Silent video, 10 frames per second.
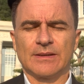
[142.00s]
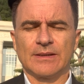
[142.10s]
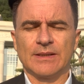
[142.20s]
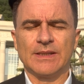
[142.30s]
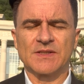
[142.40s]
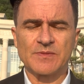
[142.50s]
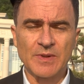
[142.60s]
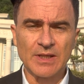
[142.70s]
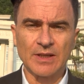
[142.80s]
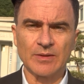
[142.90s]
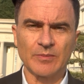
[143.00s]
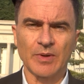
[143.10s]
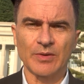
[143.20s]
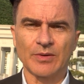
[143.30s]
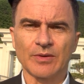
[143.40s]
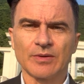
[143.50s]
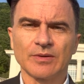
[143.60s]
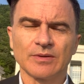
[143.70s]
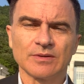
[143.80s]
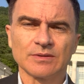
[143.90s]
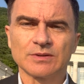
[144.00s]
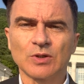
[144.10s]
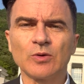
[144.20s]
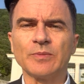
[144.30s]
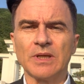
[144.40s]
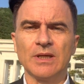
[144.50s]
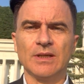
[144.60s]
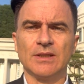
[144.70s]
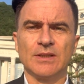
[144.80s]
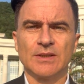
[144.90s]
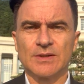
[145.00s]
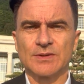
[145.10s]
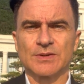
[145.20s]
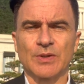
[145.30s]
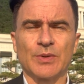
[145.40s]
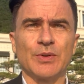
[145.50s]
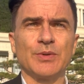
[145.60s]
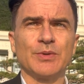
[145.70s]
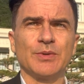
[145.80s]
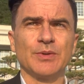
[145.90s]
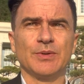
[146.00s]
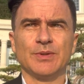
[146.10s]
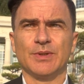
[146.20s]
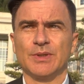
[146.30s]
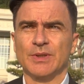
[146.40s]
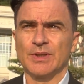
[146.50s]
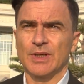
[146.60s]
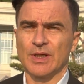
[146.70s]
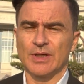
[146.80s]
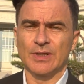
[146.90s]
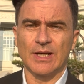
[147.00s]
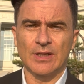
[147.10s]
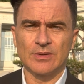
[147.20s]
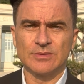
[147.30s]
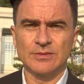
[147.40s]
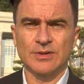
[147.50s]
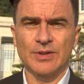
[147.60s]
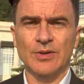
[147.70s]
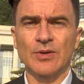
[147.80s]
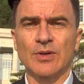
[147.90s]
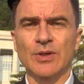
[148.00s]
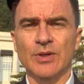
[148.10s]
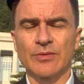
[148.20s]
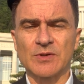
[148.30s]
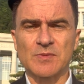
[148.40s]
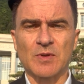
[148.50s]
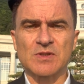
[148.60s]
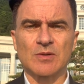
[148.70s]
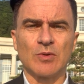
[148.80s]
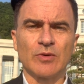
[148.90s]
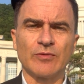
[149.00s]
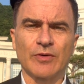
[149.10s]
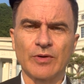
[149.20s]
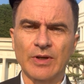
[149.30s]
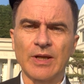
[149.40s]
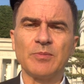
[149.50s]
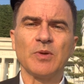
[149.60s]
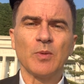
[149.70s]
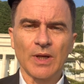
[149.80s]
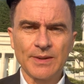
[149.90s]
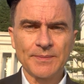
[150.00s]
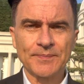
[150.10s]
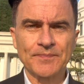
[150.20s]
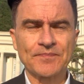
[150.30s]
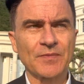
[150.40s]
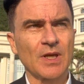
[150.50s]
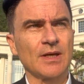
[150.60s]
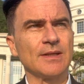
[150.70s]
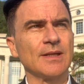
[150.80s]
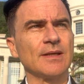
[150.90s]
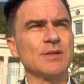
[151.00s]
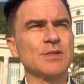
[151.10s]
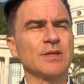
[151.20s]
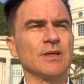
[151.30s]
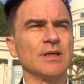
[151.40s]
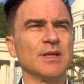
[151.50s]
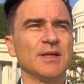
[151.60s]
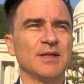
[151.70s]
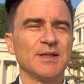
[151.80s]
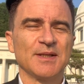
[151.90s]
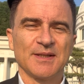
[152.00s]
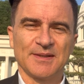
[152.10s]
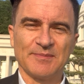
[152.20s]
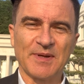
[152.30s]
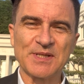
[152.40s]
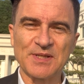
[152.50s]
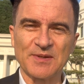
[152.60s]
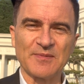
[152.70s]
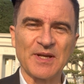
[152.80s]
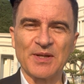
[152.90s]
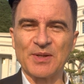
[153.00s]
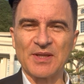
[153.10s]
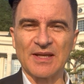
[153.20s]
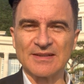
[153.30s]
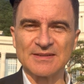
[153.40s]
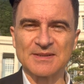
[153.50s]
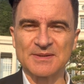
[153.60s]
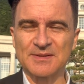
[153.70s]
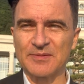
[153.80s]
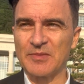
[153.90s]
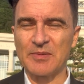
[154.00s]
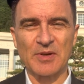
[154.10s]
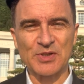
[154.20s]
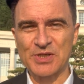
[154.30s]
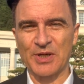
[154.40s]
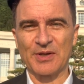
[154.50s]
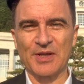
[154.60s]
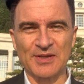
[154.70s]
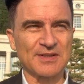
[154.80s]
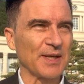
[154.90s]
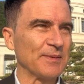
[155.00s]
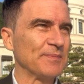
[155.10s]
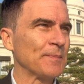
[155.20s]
in this meeting, Mother told me, so you are now no longer responsible for AP1. And then she mentioned many other things. Maybe I'll share another time.